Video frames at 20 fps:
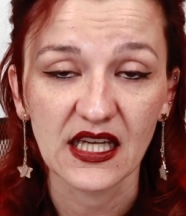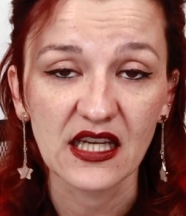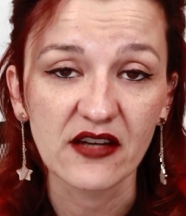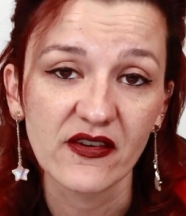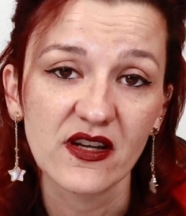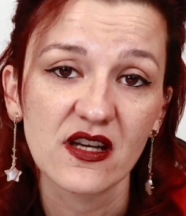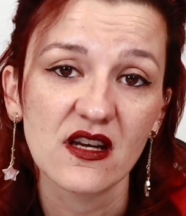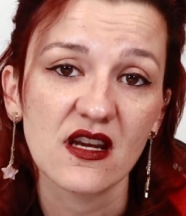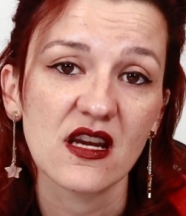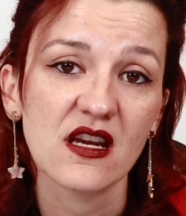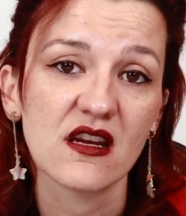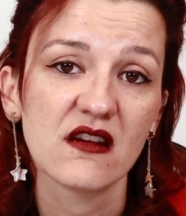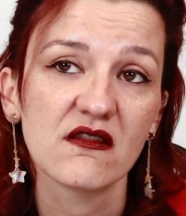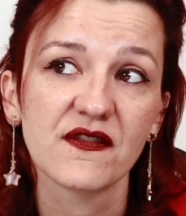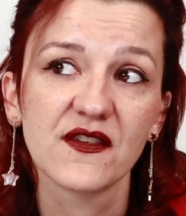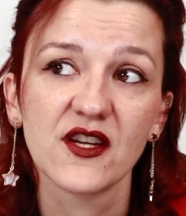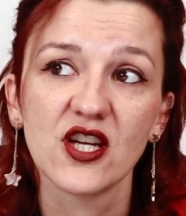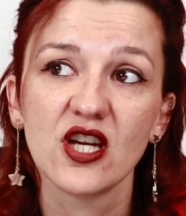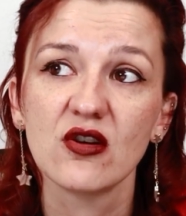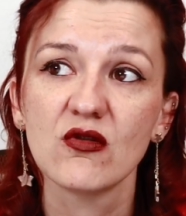Even
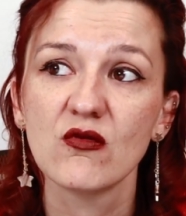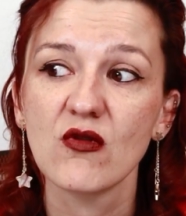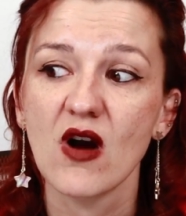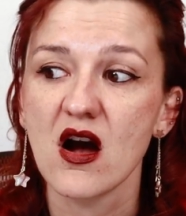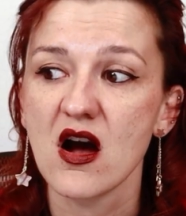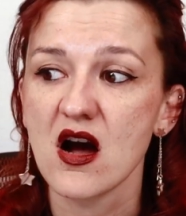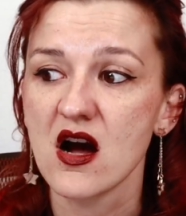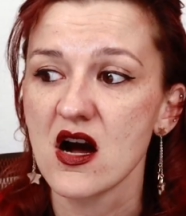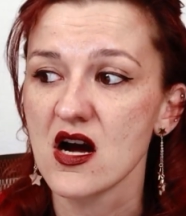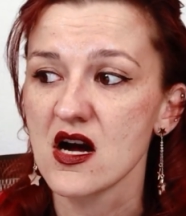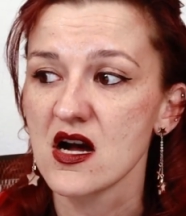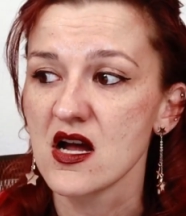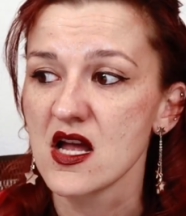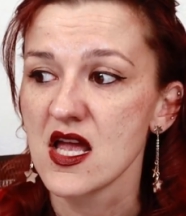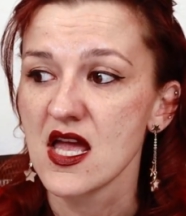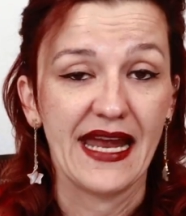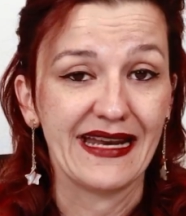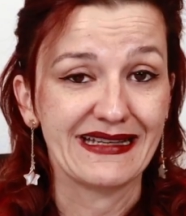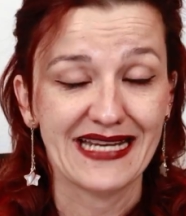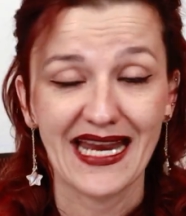if you are
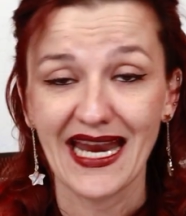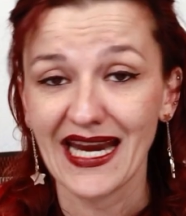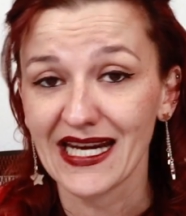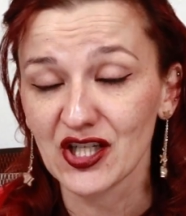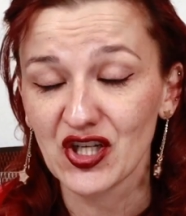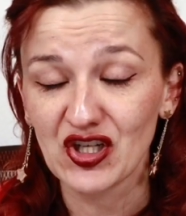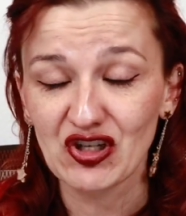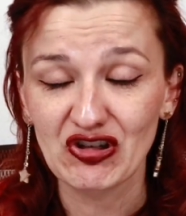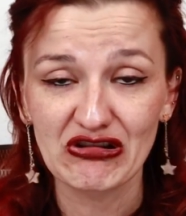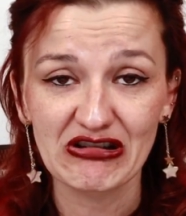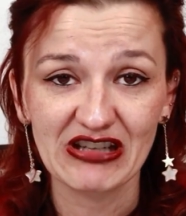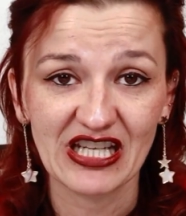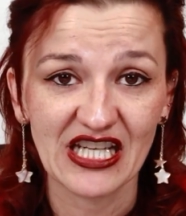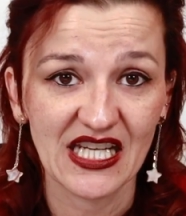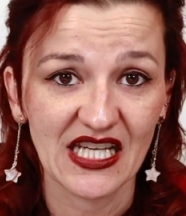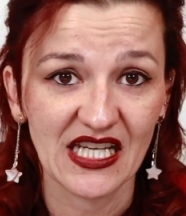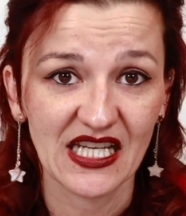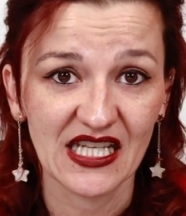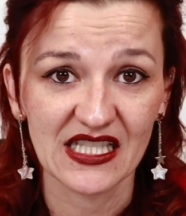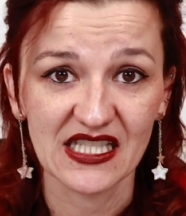a tech nerd
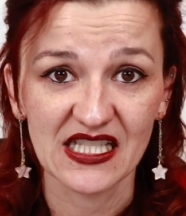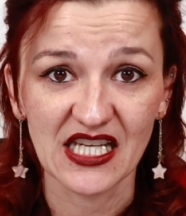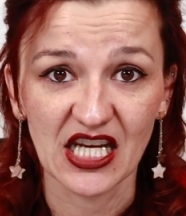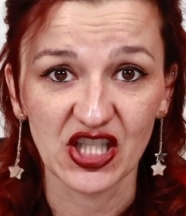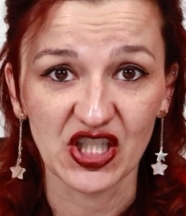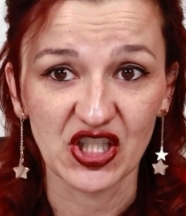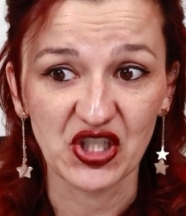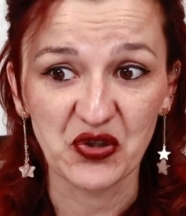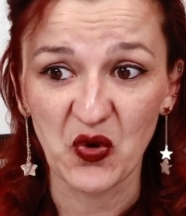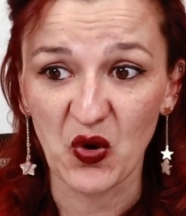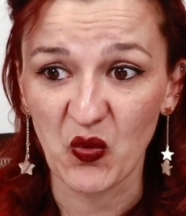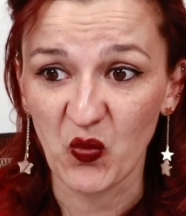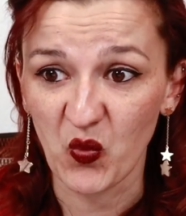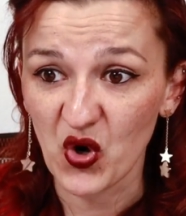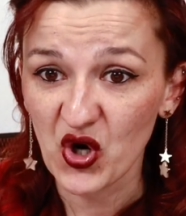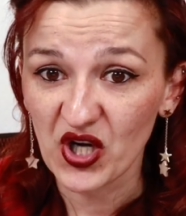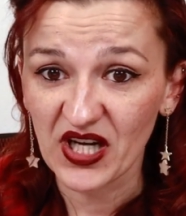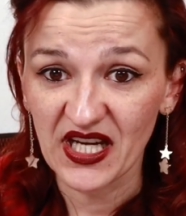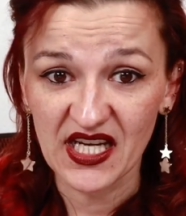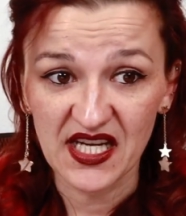and you are
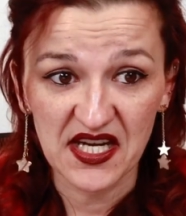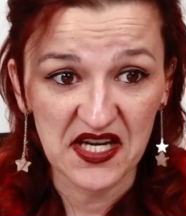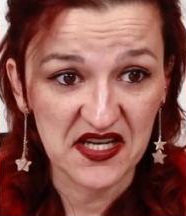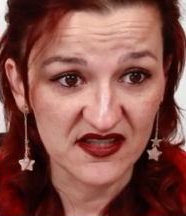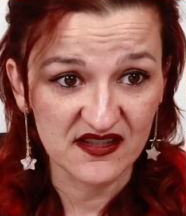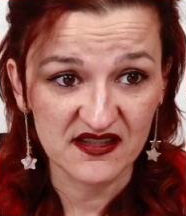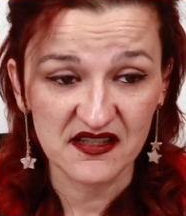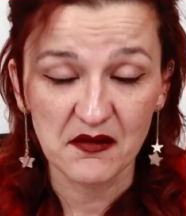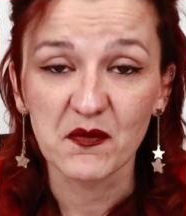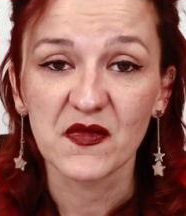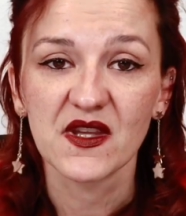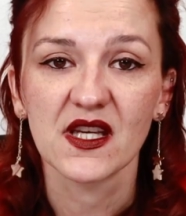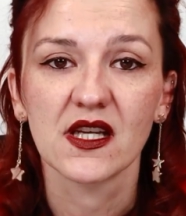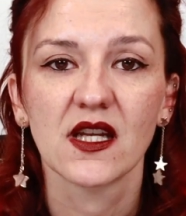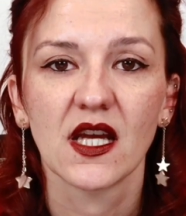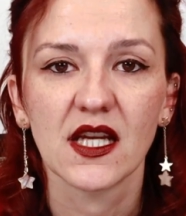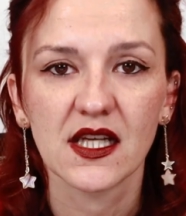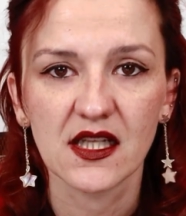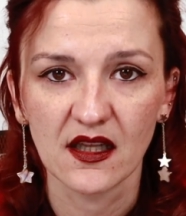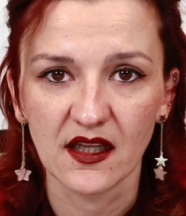working in something
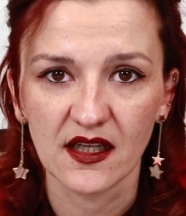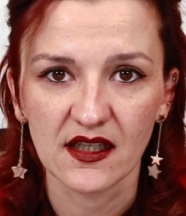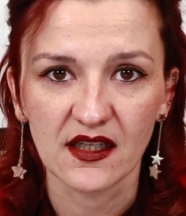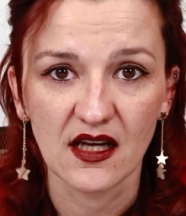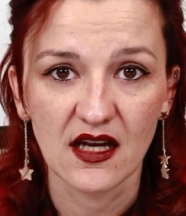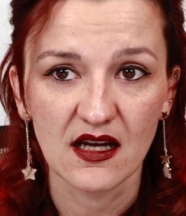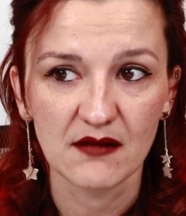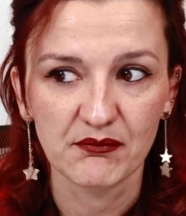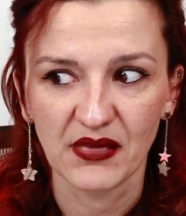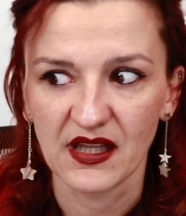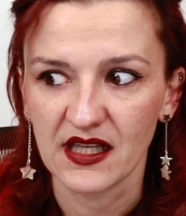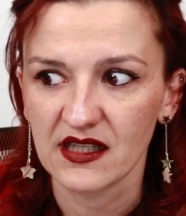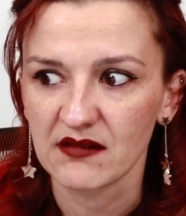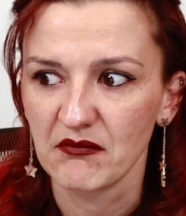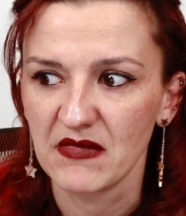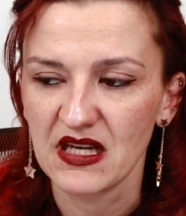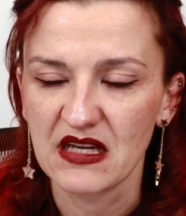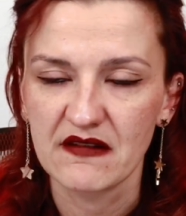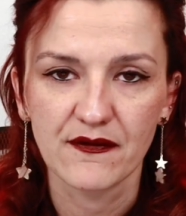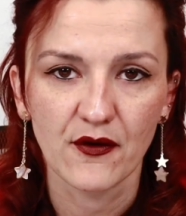like ClickUp, like
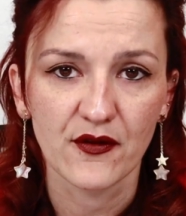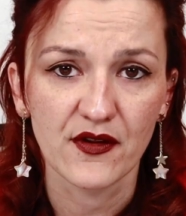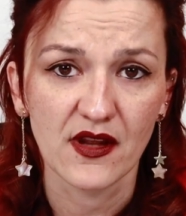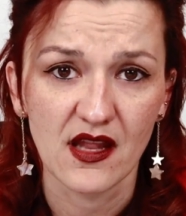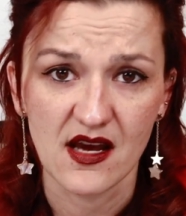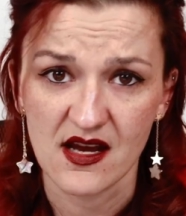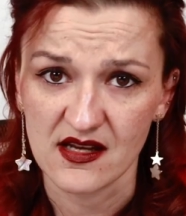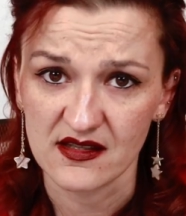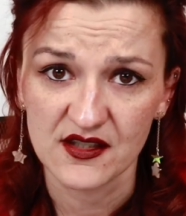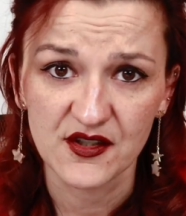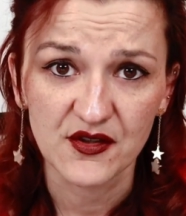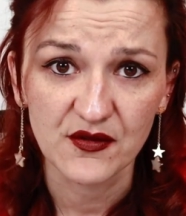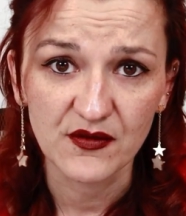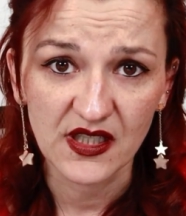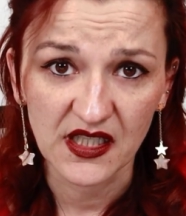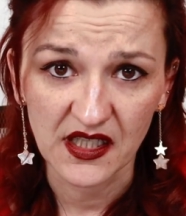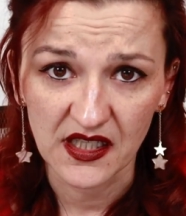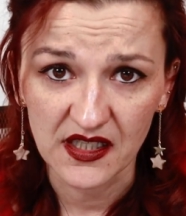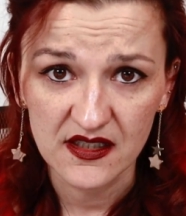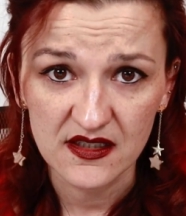me for the last two
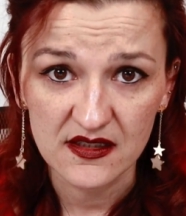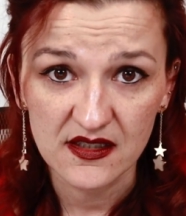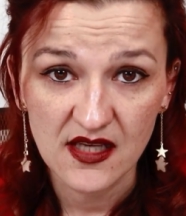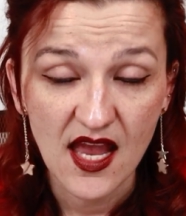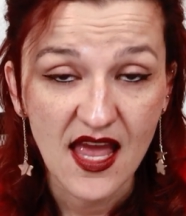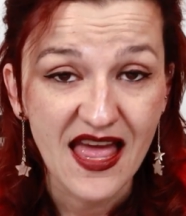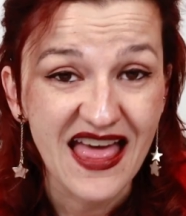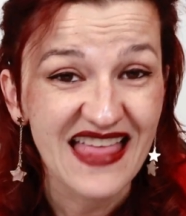years,